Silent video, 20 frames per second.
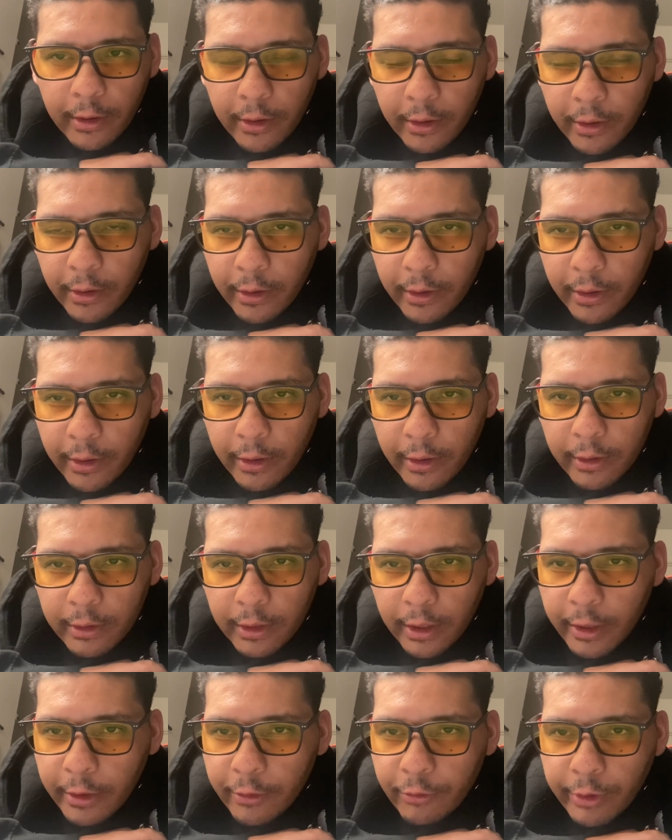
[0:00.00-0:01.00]
uh, a
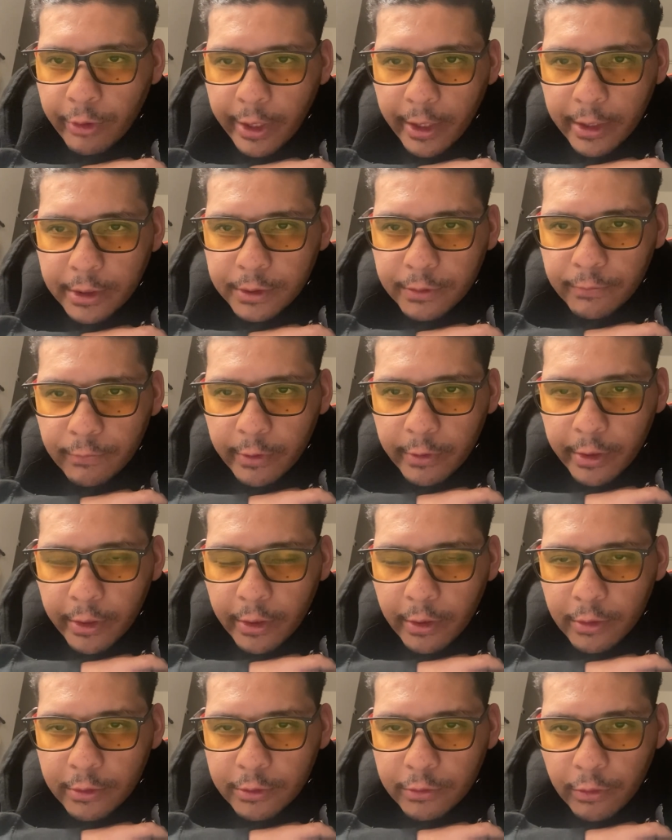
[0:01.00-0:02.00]
lot of reaction
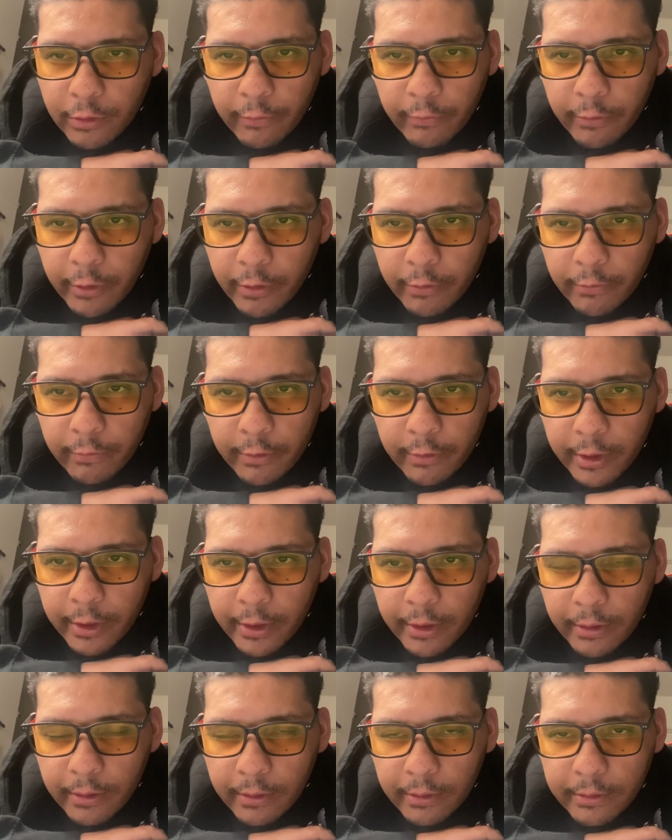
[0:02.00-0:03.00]
videos, review
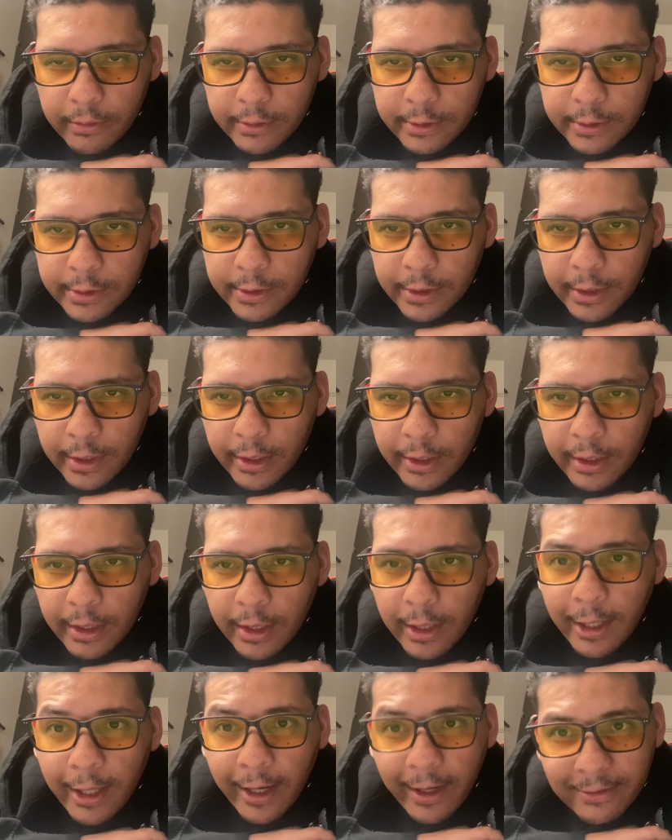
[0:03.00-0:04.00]
videos,
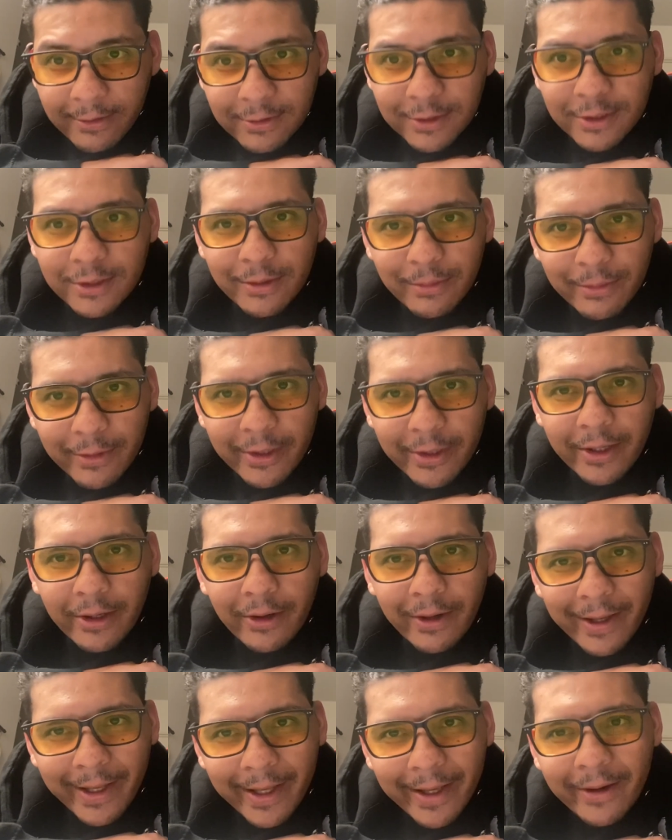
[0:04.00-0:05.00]
live streaming,
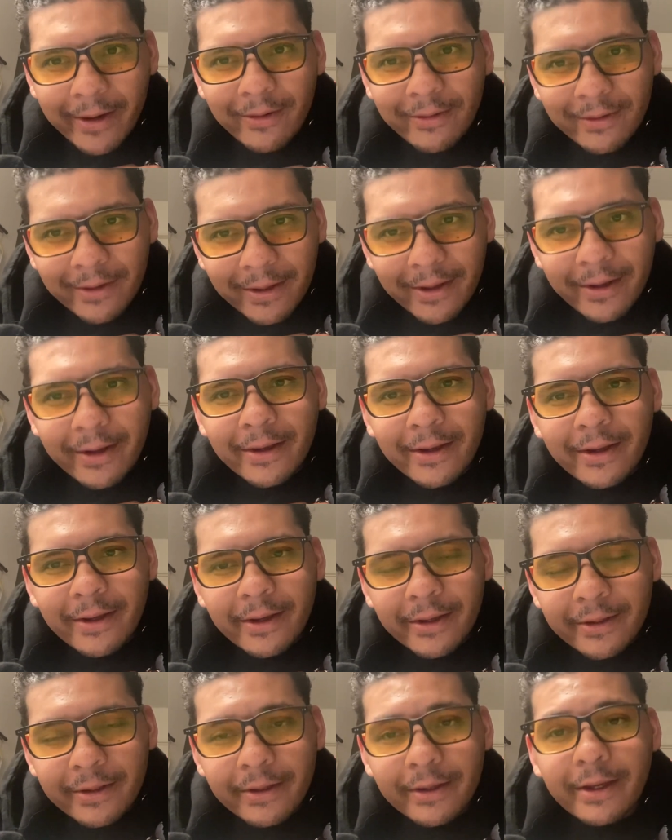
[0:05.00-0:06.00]
hell yeah,
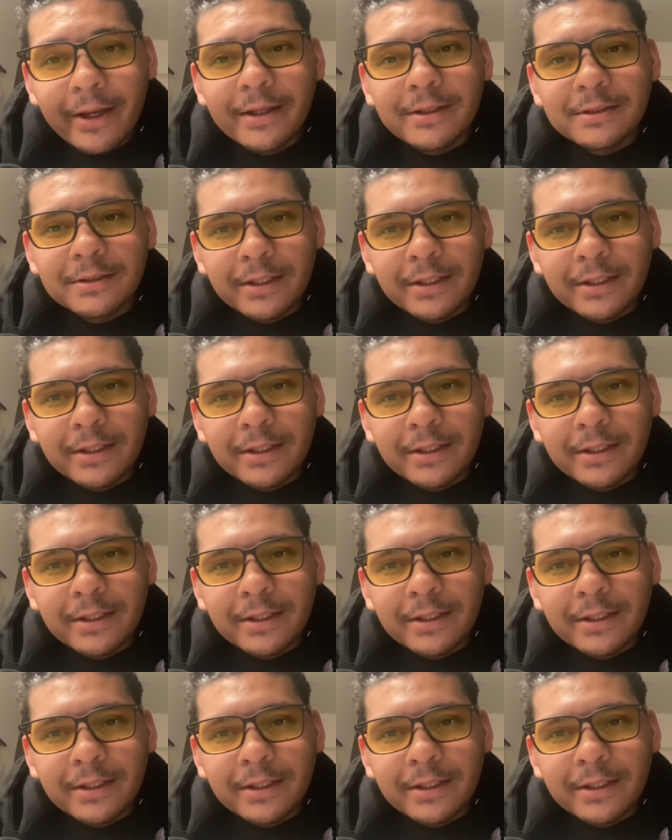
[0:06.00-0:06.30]
you guys